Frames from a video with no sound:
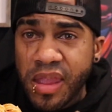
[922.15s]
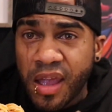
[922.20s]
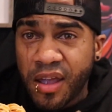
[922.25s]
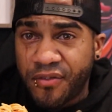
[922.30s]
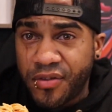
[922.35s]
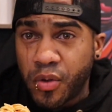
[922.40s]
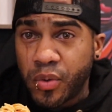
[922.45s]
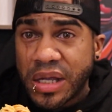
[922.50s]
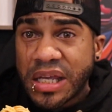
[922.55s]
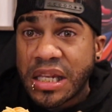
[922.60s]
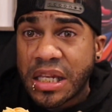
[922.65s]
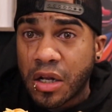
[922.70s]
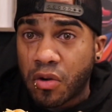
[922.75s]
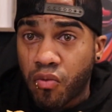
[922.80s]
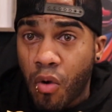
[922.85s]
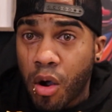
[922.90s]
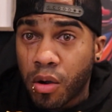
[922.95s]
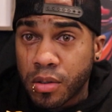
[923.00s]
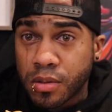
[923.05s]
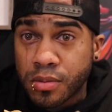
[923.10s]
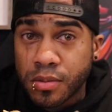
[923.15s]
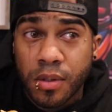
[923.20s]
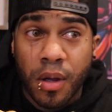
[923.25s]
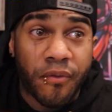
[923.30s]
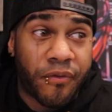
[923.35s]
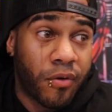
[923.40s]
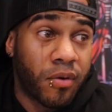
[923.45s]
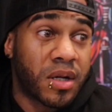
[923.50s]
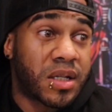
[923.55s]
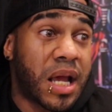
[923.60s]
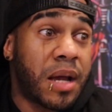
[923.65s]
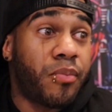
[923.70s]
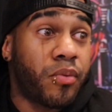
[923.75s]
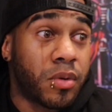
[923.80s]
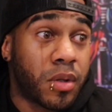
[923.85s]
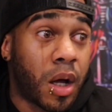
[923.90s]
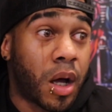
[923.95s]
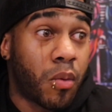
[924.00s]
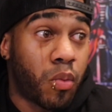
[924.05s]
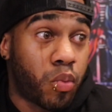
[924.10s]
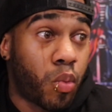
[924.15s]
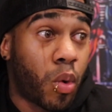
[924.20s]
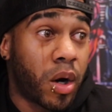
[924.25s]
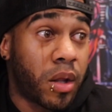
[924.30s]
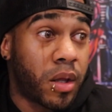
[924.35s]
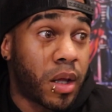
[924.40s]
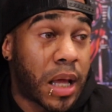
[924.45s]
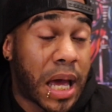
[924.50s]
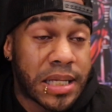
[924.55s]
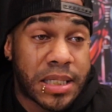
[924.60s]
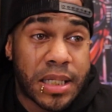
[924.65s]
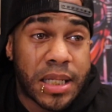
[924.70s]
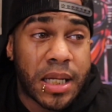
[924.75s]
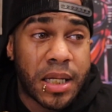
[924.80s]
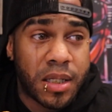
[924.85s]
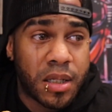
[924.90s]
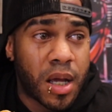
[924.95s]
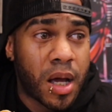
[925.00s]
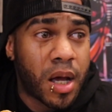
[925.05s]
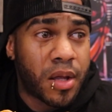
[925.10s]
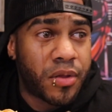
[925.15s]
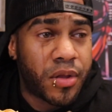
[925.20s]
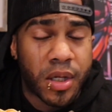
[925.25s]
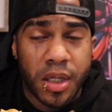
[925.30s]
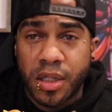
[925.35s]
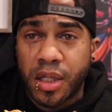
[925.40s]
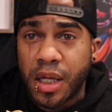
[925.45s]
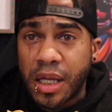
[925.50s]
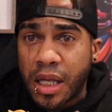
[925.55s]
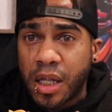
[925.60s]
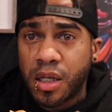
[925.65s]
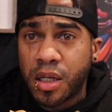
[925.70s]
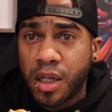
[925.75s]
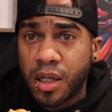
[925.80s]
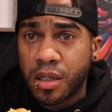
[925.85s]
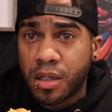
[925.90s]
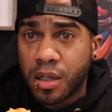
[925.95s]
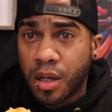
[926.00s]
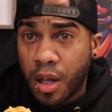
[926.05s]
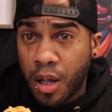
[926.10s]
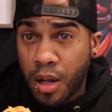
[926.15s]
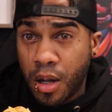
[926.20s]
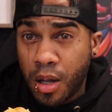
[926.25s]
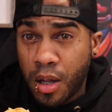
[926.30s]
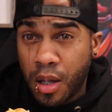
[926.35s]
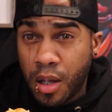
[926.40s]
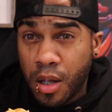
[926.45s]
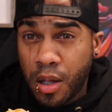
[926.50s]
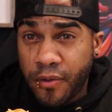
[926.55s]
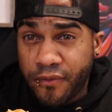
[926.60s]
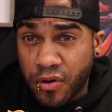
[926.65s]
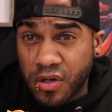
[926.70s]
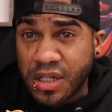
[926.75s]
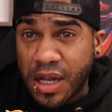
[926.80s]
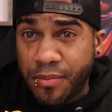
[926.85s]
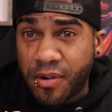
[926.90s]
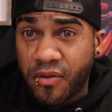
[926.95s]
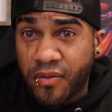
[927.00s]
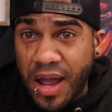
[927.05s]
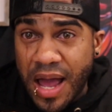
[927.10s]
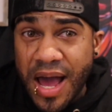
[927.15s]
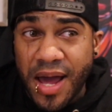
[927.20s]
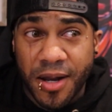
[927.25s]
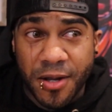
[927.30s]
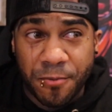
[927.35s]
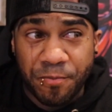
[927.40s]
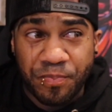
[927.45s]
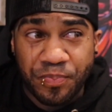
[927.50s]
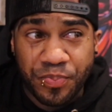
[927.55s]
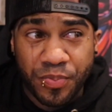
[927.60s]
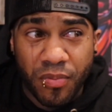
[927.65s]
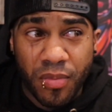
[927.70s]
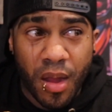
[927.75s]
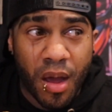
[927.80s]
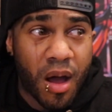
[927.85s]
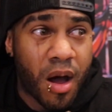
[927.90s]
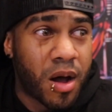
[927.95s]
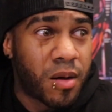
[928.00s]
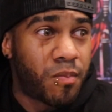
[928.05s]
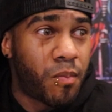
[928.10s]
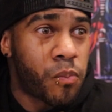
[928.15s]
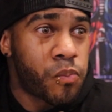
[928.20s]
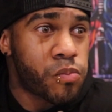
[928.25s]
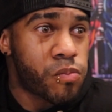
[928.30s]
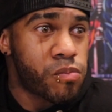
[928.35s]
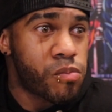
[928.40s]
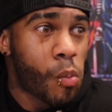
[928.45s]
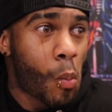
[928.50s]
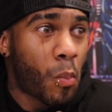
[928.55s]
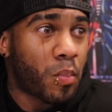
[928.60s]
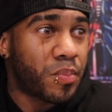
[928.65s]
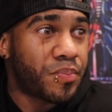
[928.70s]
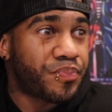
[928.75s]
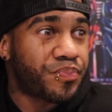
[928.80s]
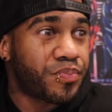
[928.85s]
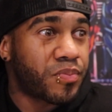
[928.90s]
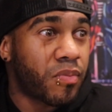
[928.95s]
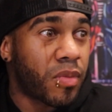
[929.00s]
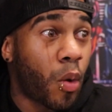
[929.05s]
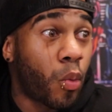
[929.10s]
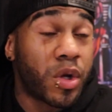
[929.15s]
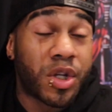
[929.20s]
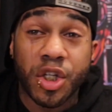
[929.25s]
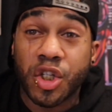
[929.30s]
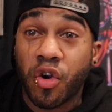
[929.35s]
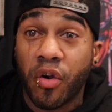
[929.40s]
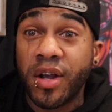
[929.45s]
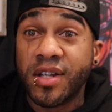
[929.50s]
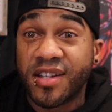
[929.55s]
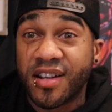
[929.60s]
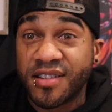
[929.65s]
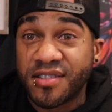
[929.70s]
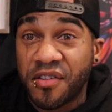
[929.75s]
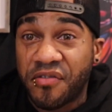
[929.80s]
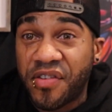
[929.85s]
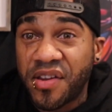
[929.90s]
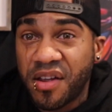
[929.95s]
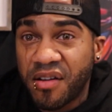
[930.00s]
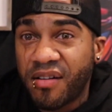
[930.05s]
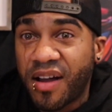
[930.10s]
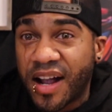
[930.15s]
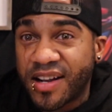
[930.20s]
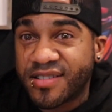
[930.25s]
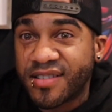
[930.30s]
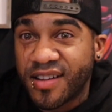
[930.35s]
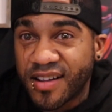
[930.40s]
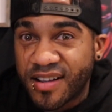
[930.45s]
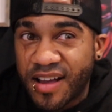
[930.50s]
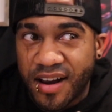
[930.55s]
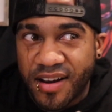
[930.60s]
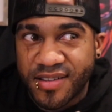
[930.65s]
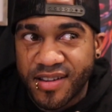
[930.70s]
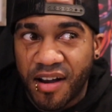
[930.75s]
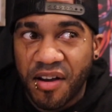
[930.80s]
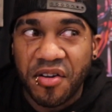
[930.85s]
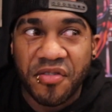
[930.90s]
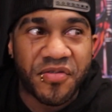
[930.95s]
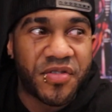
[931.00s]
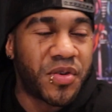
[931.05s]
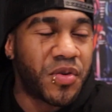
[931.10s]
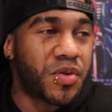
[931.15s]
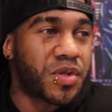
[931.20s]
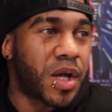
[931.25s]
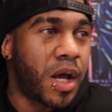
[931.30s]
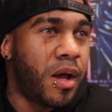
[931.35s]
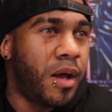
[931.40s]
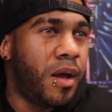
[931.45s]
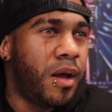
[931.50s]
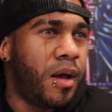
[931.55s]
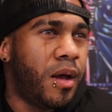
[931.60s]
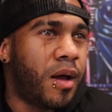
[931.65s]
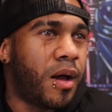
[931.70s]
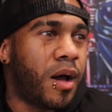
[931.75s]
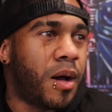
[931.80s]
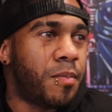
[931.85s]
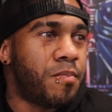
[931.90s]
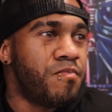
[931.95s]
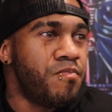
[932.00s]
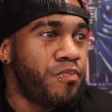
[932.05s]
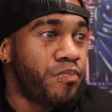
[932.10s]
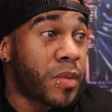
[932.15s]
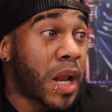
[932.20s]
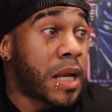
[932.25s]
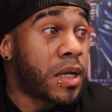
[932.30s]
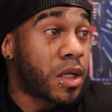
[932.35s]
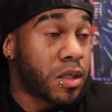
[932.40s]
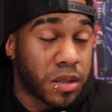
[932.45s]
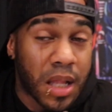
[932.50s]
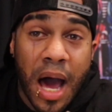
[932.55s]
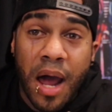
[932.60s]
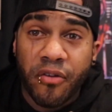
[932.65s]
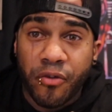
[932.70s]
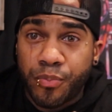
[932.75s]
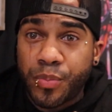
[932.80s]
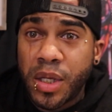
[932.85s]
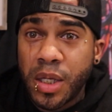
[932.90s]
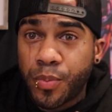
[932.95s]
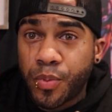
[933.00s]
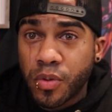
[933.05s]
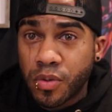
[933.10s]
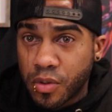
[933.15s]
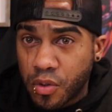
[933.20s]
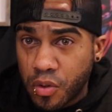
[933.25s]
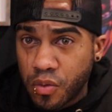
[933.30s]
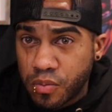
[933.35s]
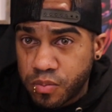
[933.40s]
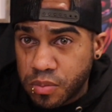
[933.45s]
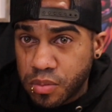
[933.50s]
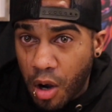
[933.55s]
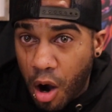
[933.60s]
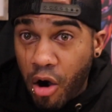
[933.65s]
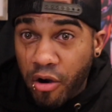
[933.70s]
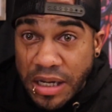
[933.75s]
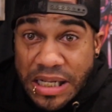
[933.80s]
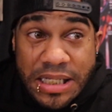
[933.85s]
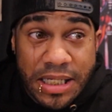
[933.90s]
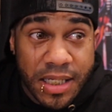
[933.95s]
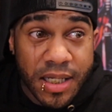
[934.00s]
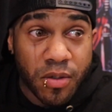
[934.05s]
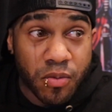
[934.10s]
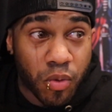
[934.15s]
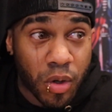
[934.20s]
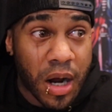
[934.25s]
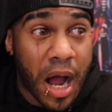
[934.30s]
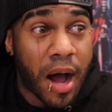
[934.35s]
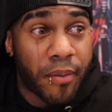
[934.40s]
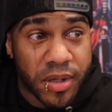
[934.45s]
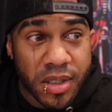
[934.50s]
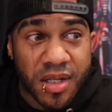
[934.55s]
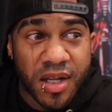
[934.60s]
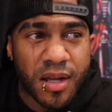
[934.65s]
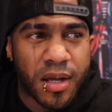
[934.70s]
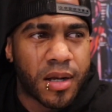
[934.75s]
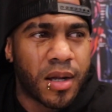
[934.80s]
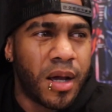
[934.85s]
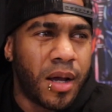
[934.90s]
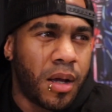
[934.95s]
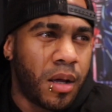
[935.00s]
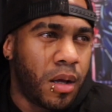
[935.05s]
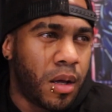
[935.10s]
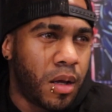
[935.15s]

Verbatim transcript: if you eat it wrong. For example, uh, one of the, I did uh, the, the Indian, first time I ever had it, um, which is crazy because the video actually got a ton of views um, and a lot of people who are Indian were commenting and